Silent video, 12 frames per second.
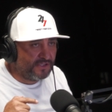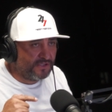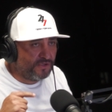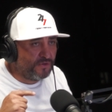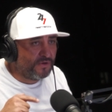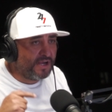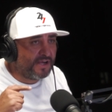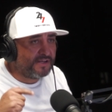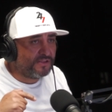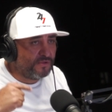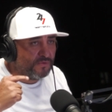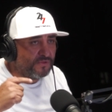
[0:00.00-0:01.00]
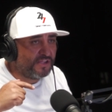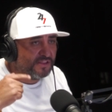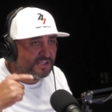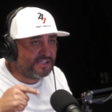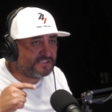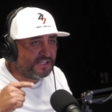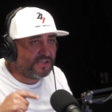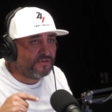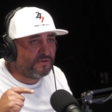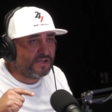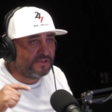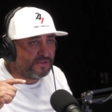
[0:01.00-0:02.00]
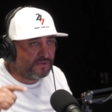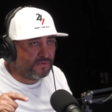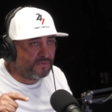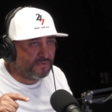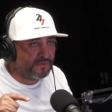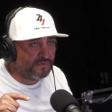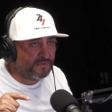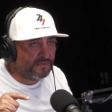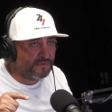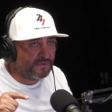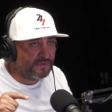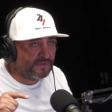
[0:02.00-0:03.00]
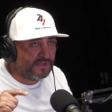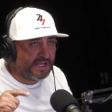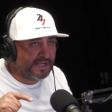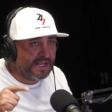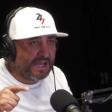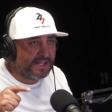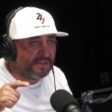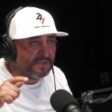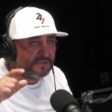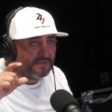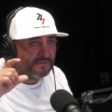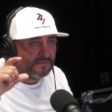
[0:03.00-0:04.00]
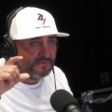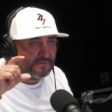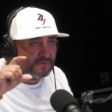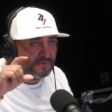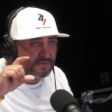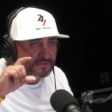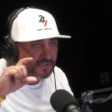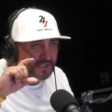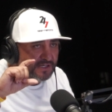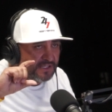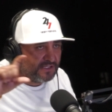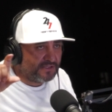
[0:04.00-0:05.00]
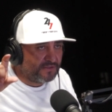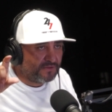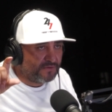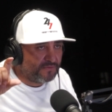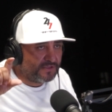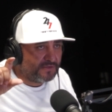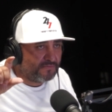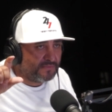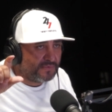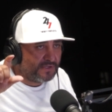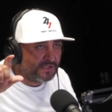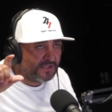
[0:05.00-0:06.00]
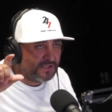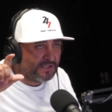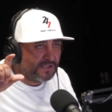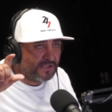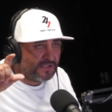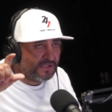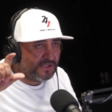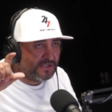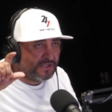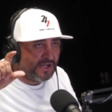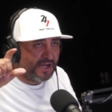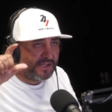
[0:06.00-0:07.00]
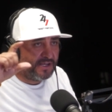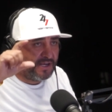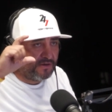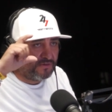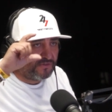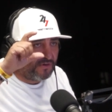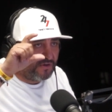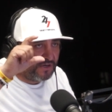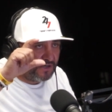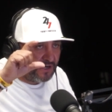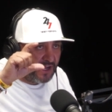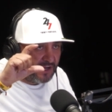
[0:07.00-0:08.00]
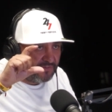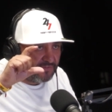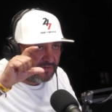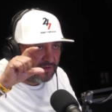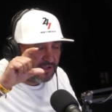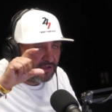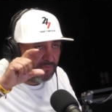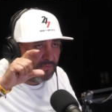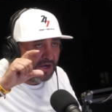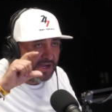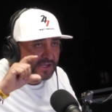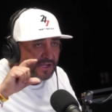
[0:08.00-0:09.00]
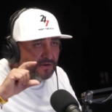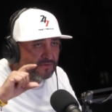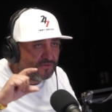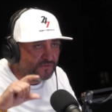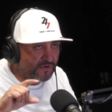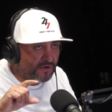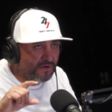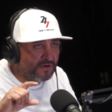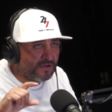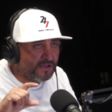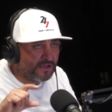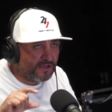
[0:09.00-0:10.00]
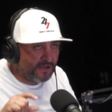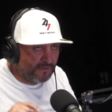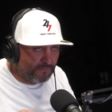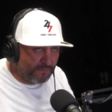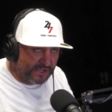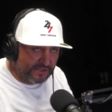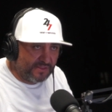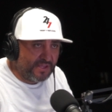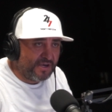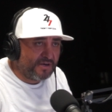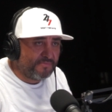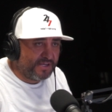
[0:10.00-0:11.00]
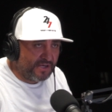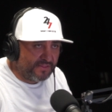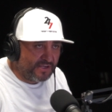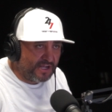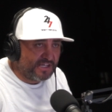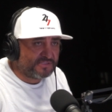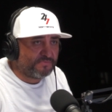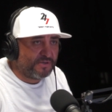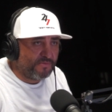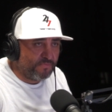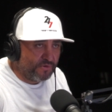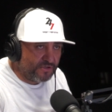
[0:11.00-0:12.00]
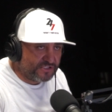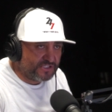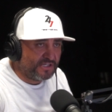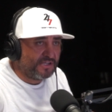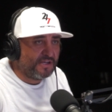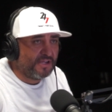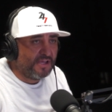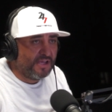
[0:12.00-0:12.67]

you got to do the things that you can do, that God doesn't got nothing to do with them. I cannot control her life, but I can control being there, being at the hospital, pushing,